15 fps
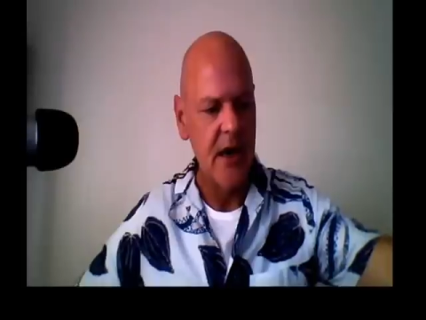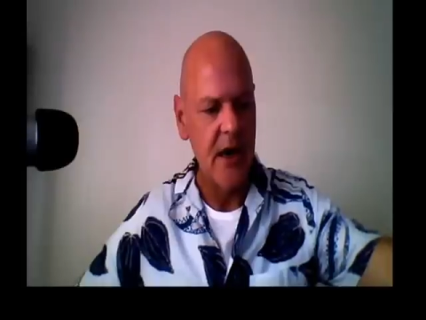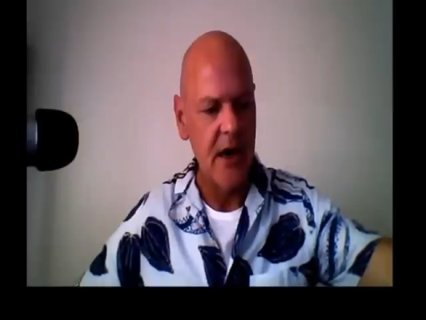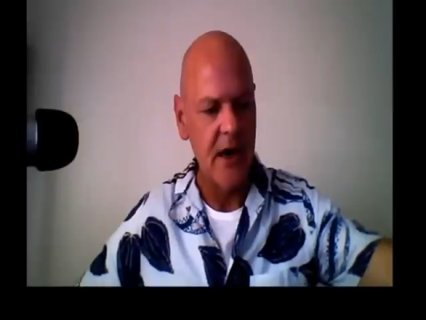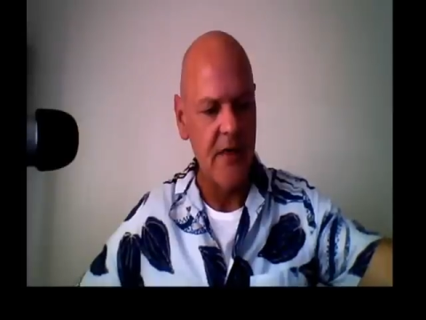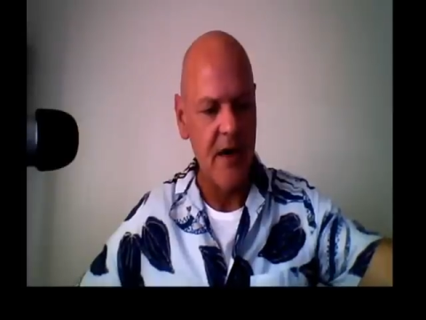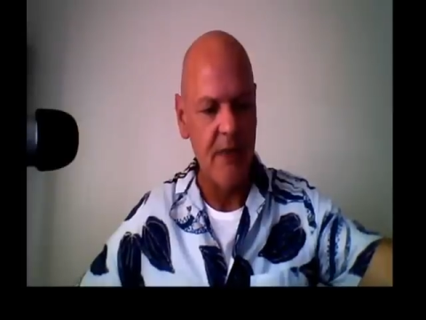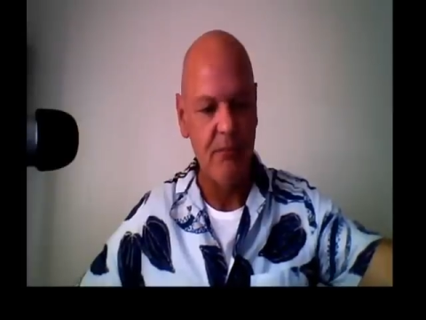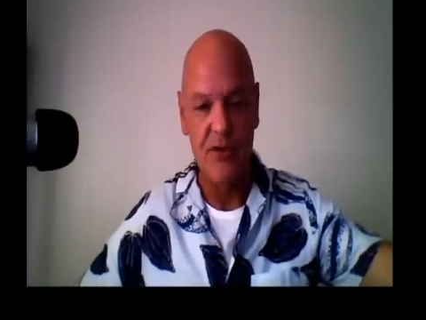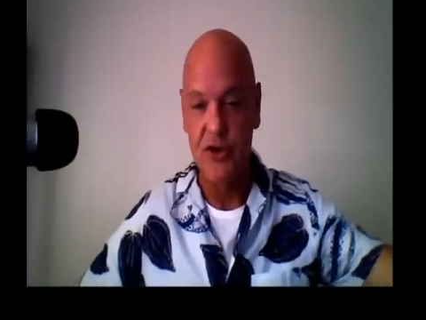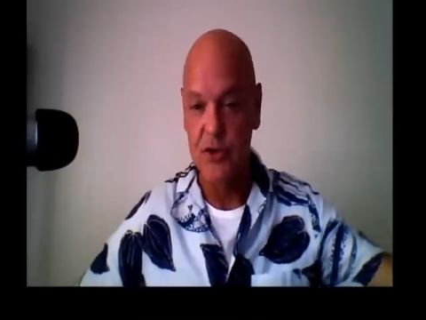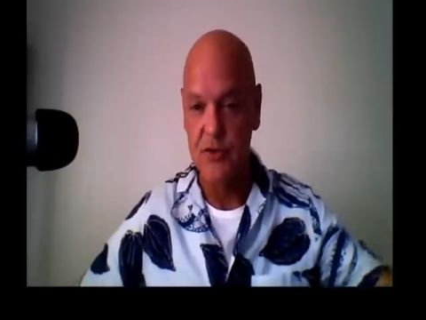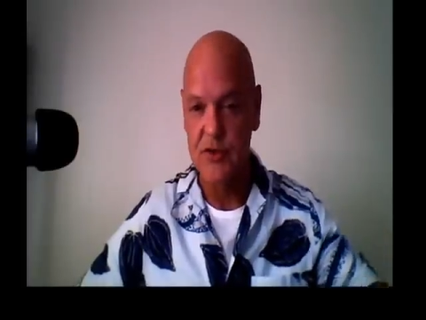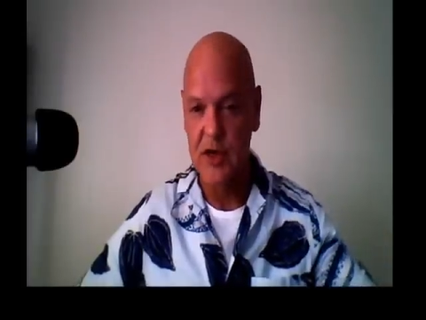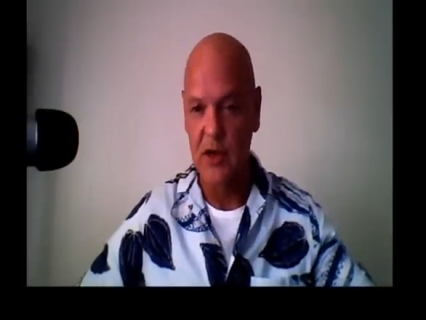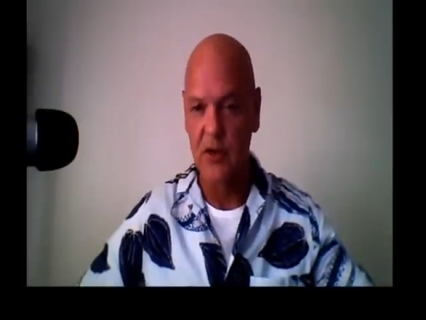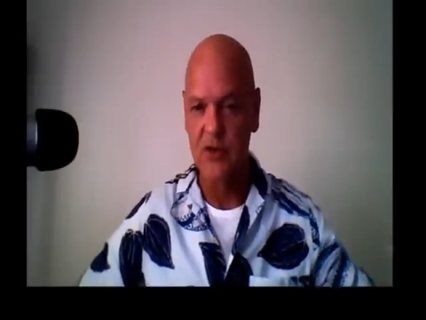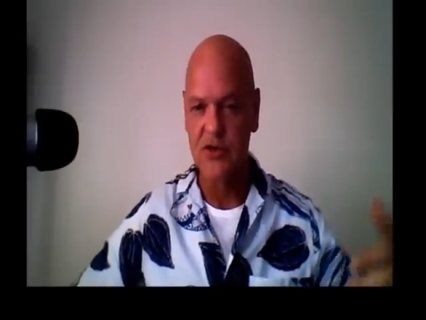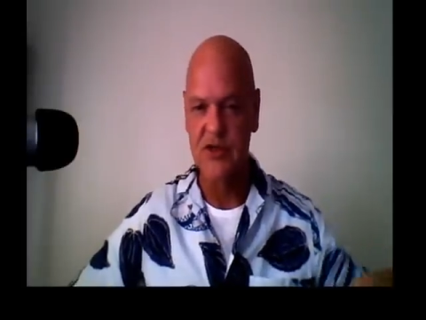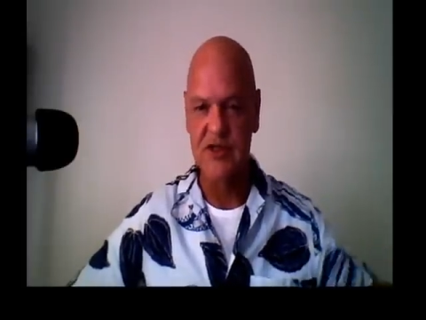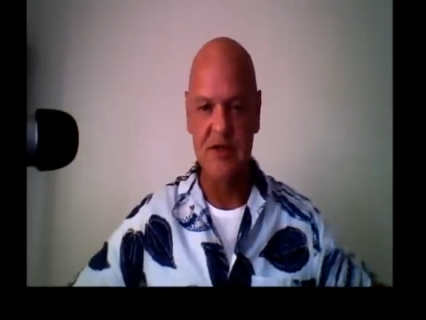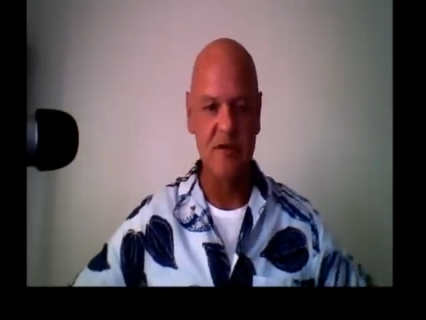that produce
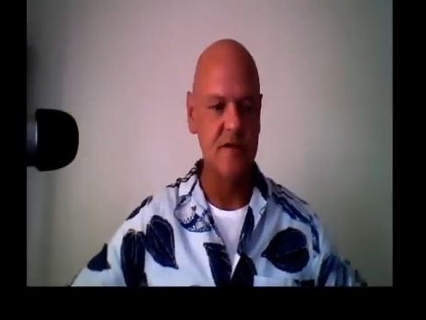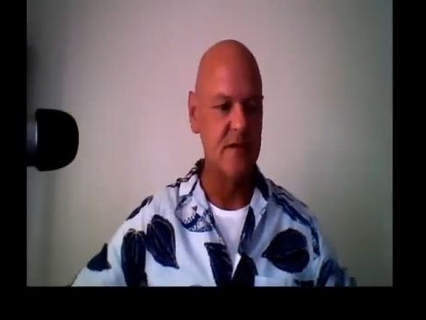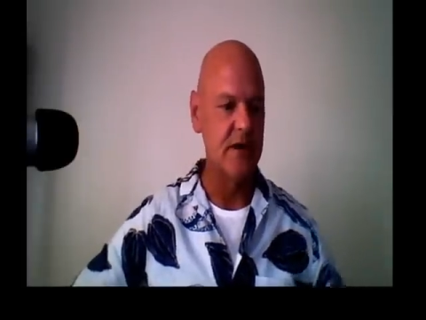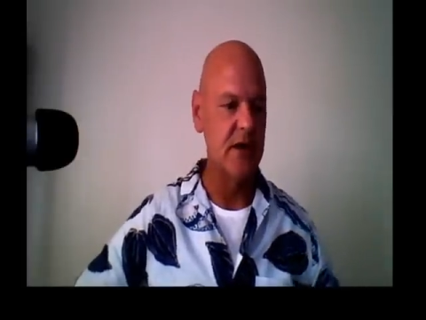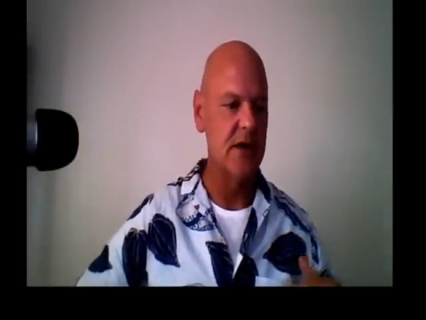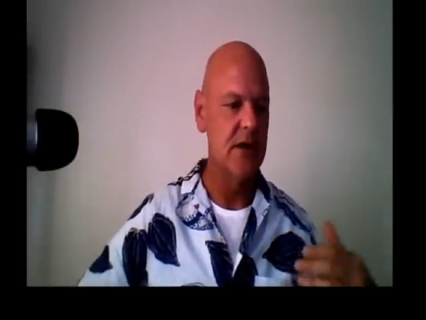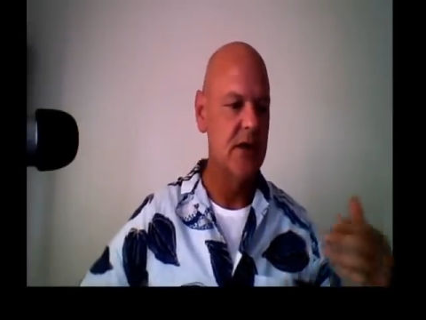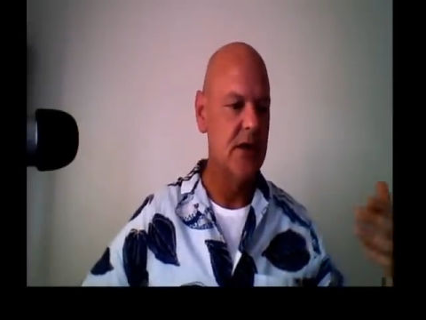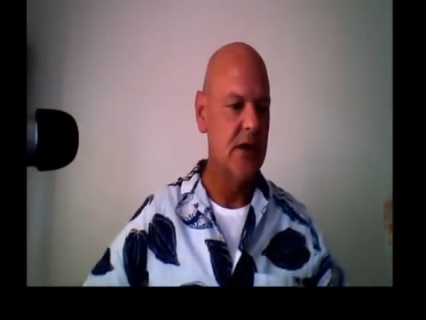Clydra silver.